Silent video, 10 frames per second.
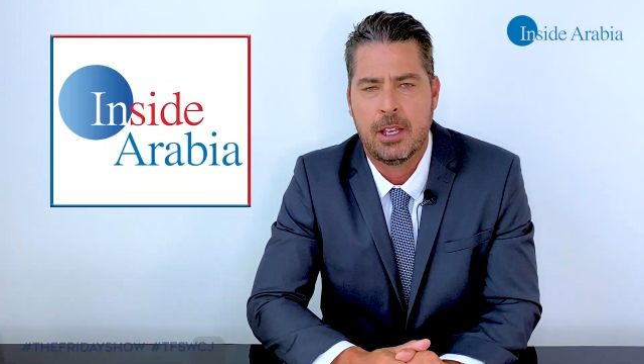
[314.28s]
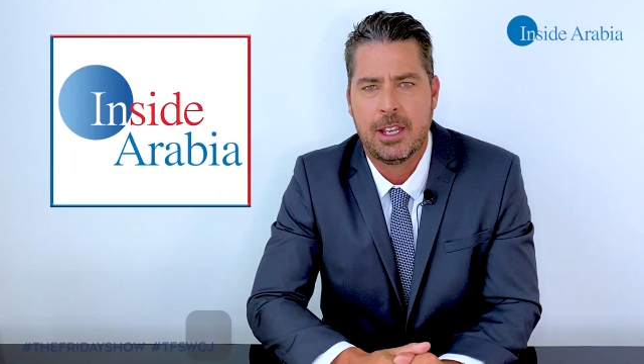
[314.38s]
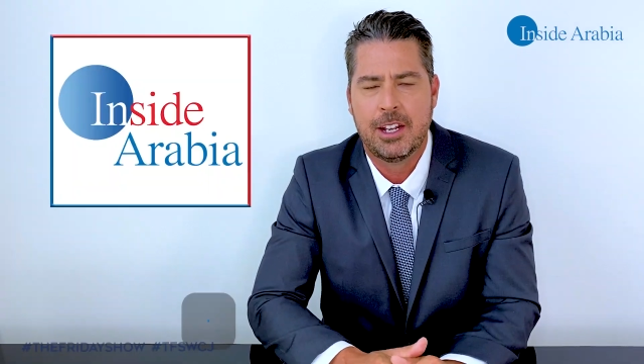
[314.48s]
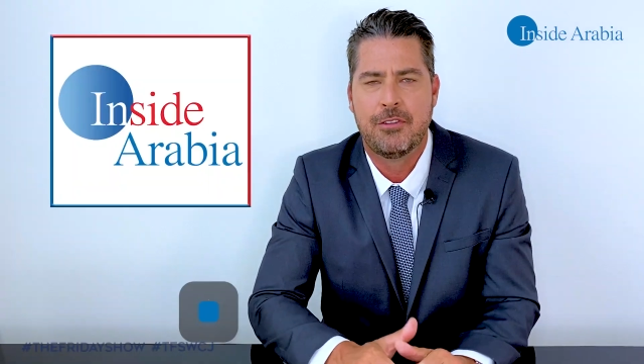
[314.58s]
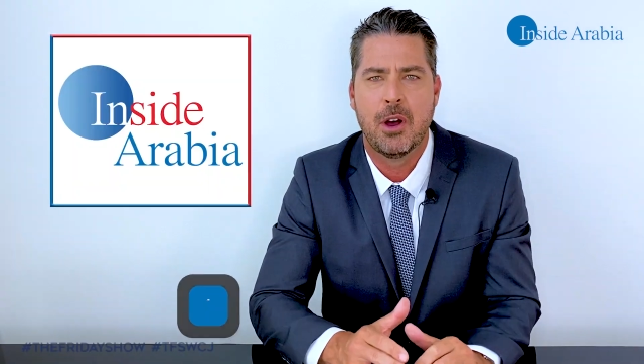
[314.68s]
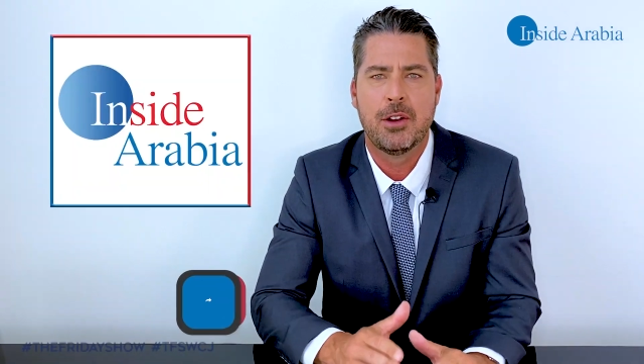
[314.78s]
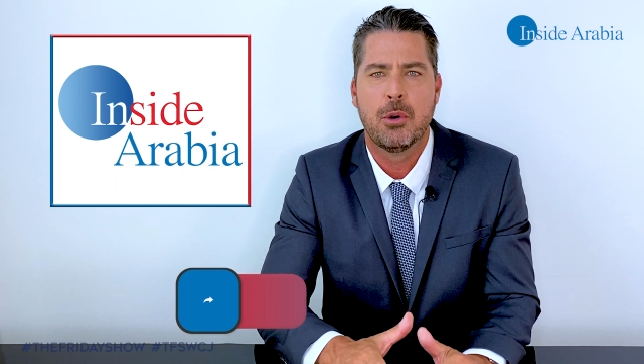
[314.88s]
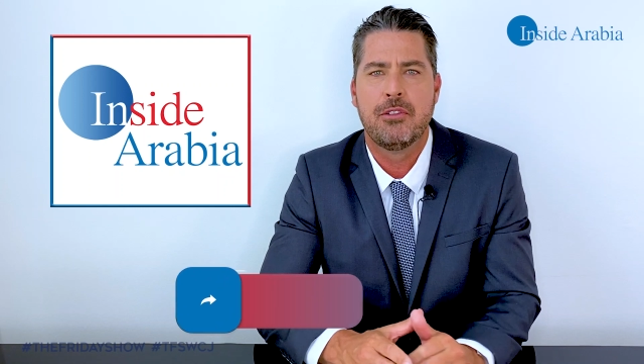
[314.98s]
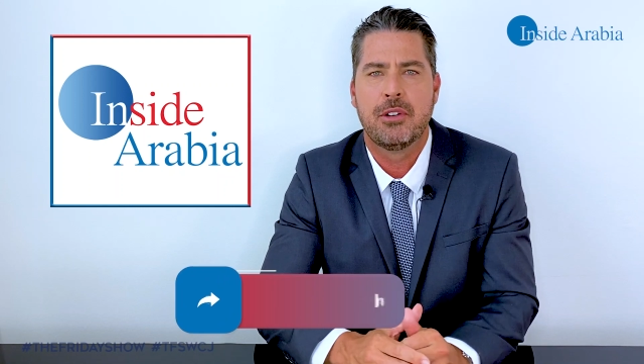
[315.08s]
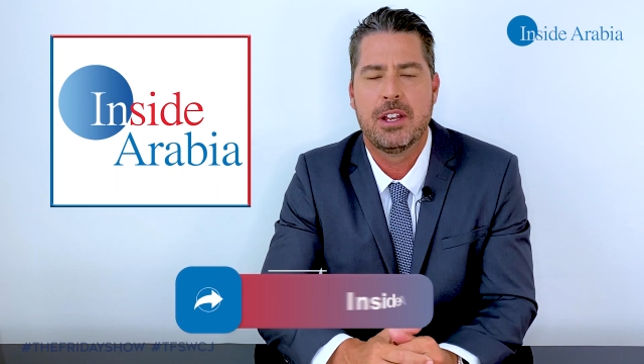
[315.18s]
You can find
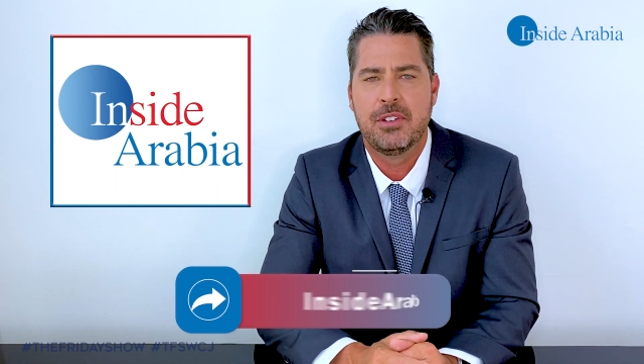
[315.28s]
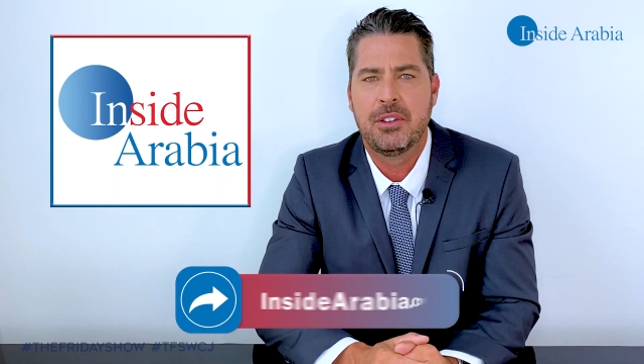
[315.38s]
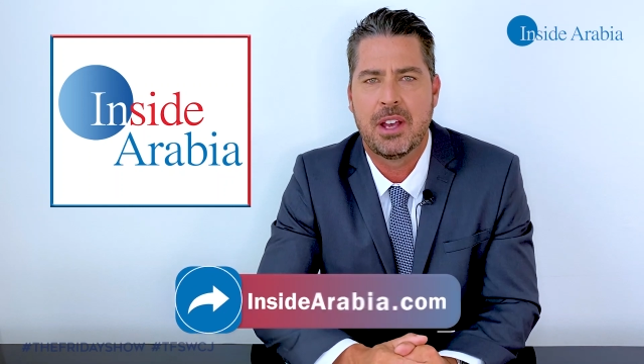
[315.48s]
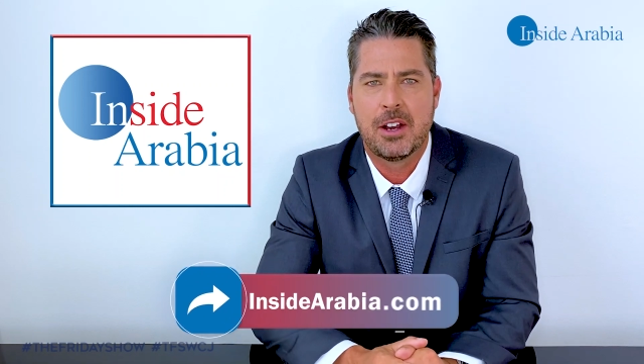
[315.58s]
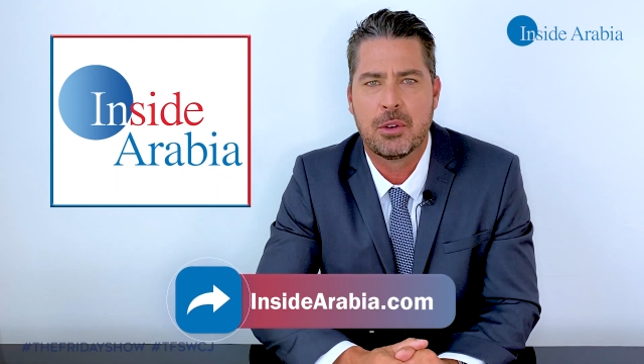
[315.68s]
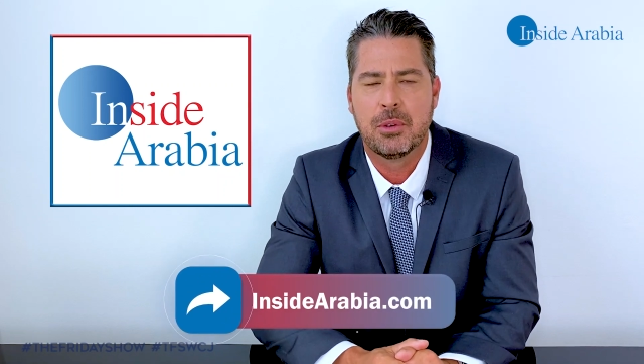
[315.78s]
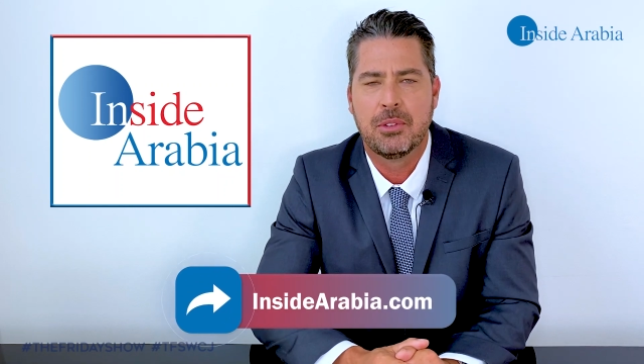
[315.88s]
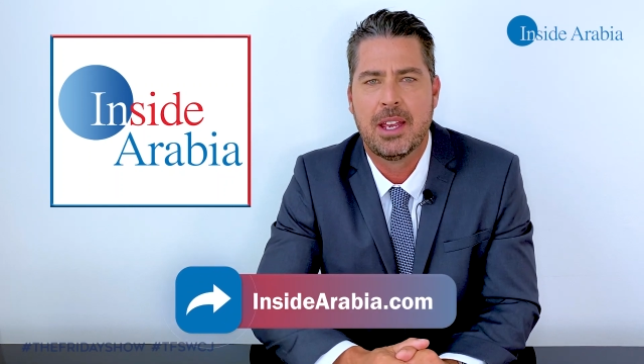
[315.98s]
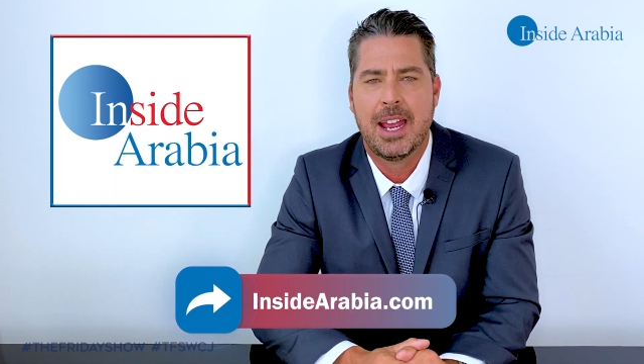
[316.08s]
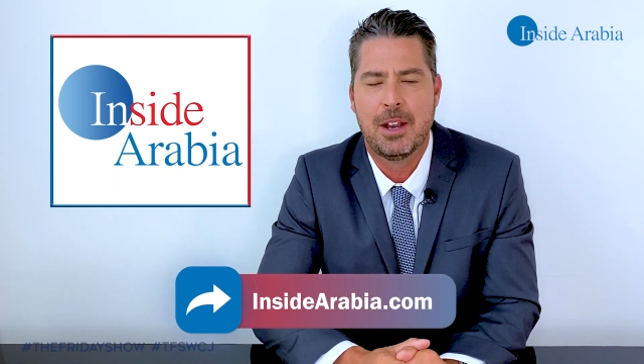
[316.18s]
all 3 of these
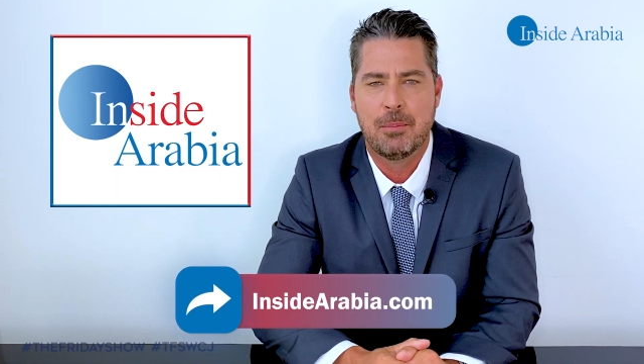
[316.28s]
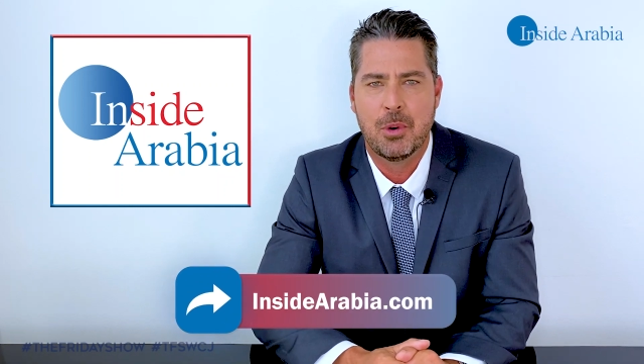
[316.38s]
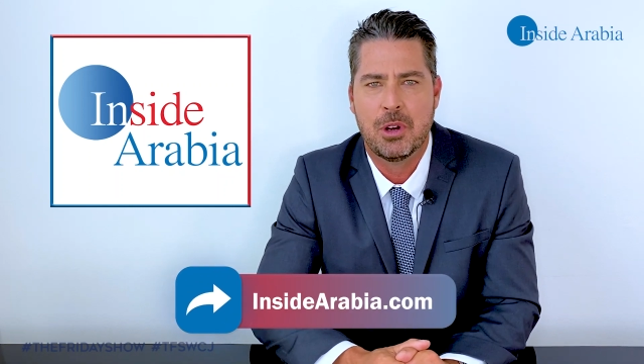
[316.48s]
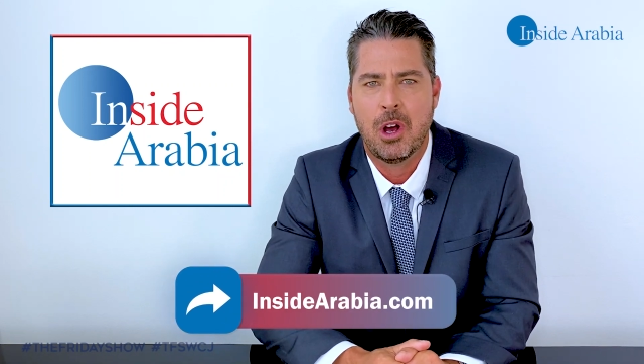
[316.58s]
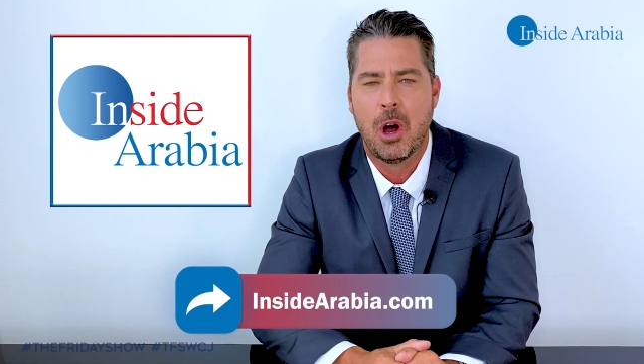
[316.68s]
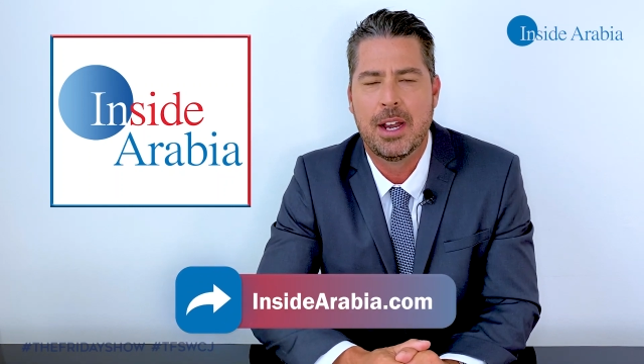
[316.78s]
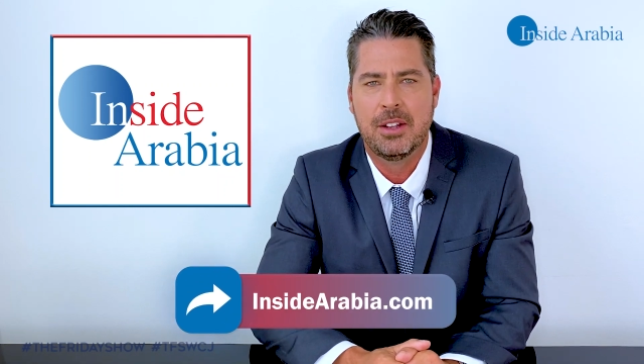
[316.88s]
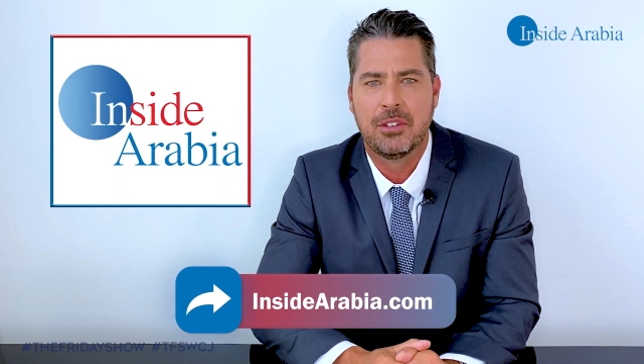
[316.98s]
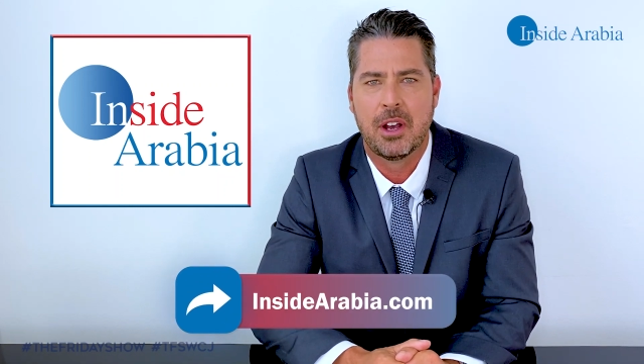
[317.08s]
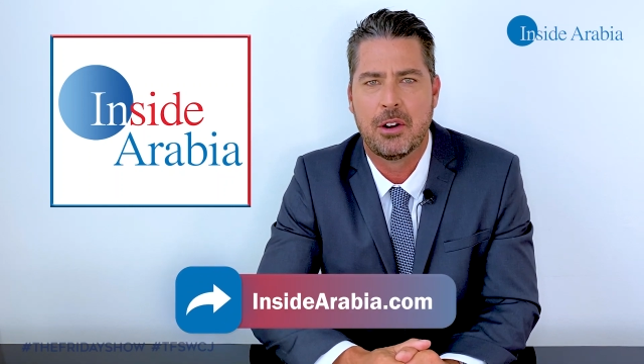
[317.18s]
articles and more on
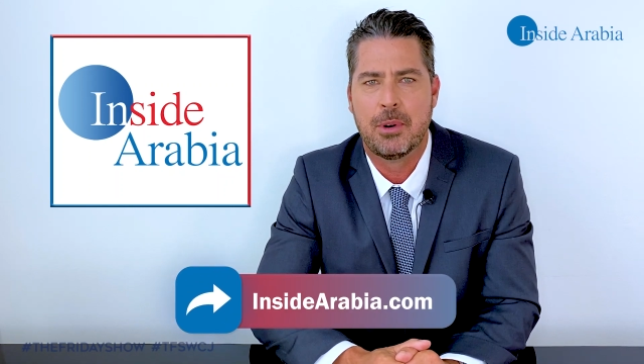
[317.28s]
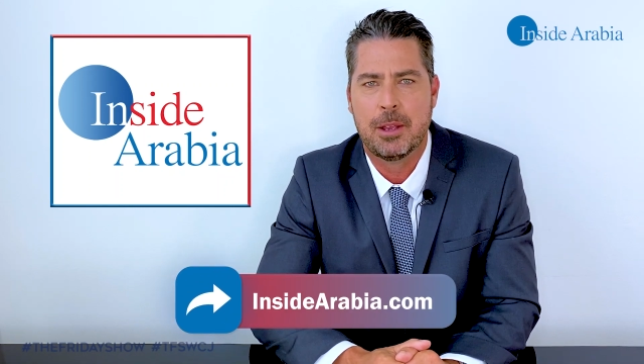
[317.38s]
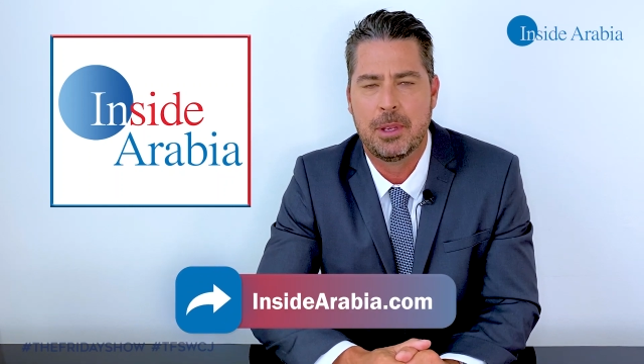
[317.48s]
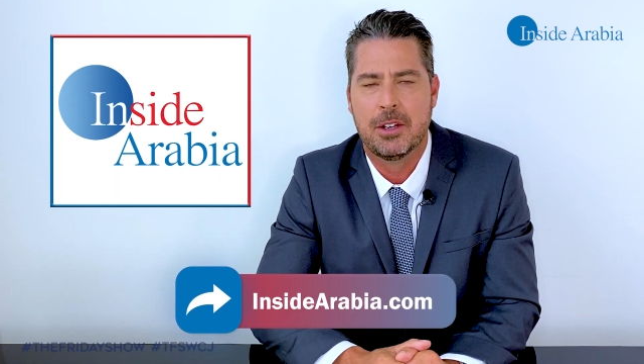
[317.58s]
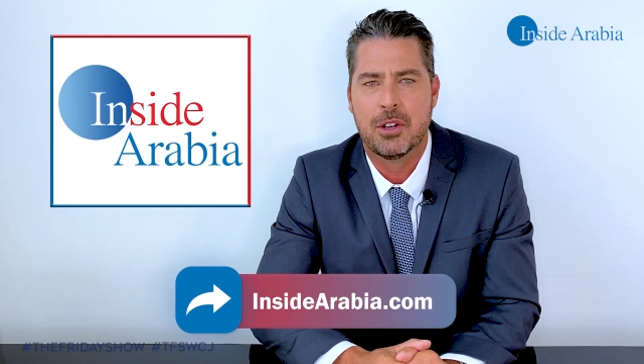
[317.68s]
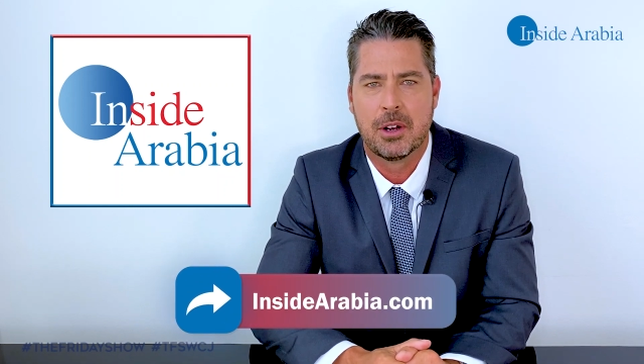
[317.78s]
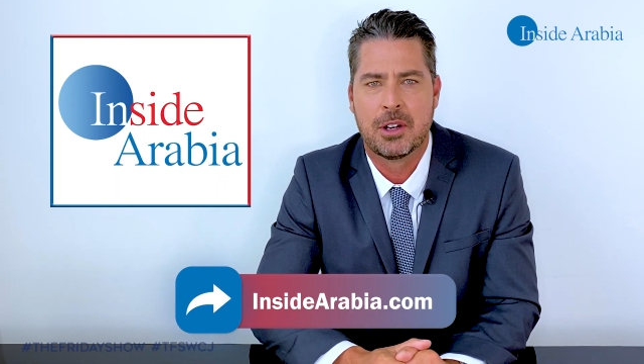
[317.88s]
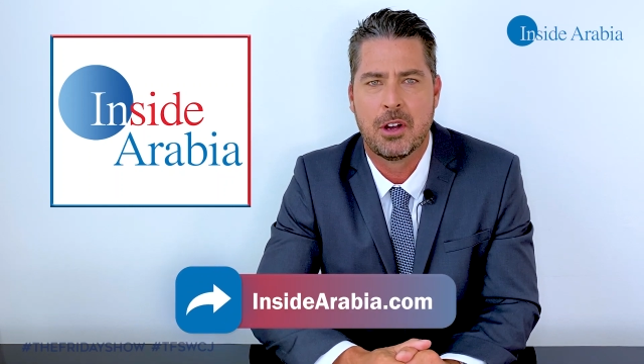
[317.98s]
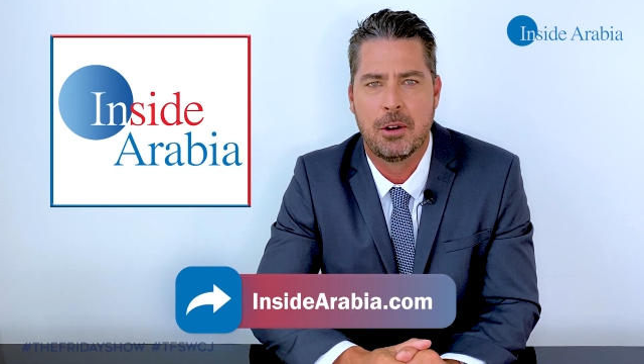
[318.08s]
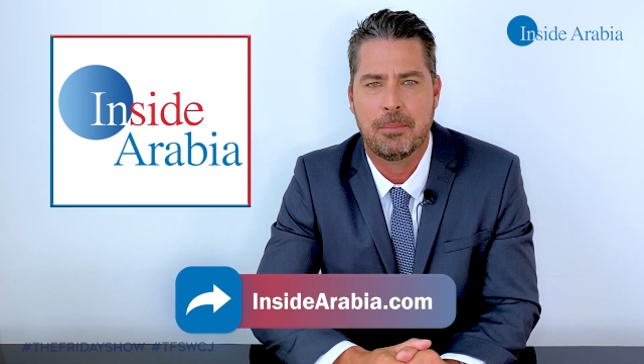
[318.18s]

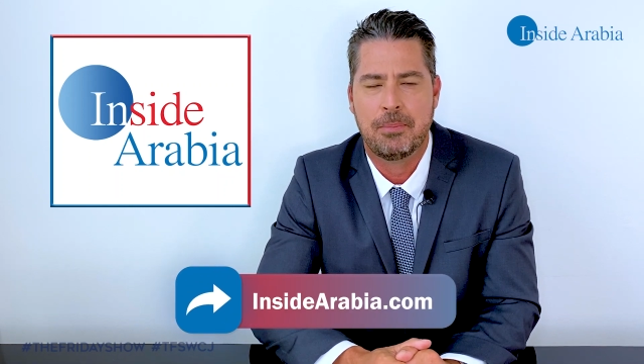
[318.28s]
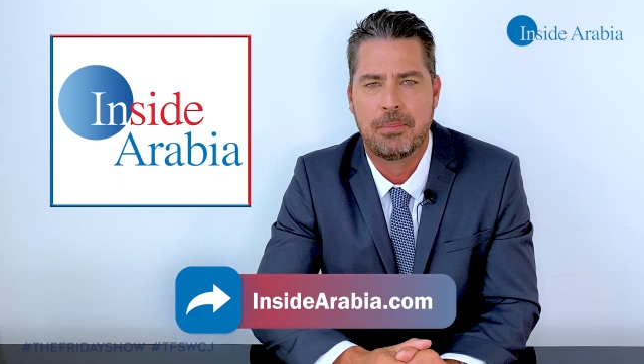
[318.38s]
InsideArabia.com.